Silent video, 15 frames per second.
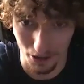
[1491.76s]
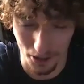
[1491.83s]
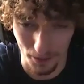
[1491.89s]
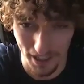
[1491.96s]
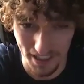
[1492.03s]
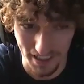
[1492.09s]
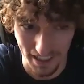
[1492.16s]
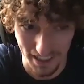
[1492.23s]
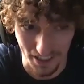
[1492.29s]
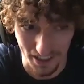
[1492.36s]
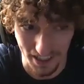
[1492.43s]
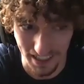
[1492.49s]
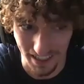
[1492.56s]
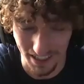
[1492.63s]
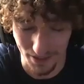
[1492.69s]
many dicks on the
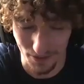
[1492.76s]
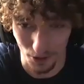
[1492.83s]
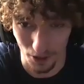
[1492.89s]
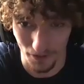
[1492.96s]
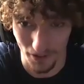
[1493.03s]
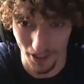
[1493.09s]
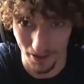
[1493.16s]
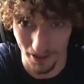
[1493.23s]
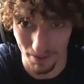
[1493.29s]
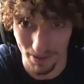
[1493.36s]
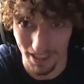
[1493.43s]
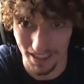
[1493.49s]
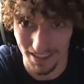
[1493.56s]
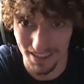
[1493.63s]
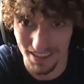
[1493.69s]
dance floor, if you know what I mean.